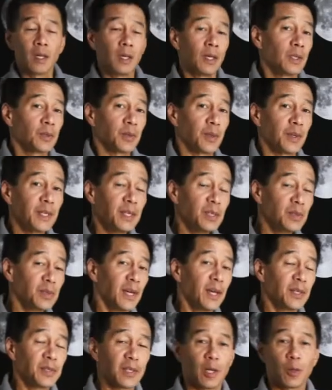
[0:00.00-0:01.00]
So these
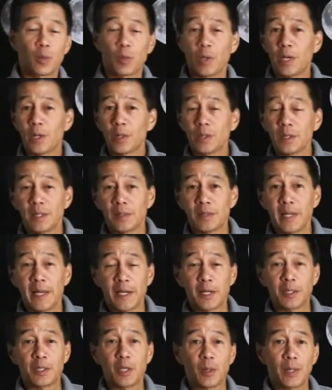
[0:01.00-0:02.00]
days, I rarely take
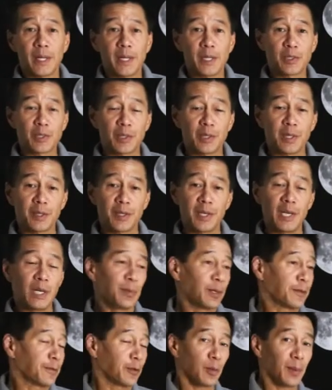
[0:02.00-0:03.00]
a donation and keep it for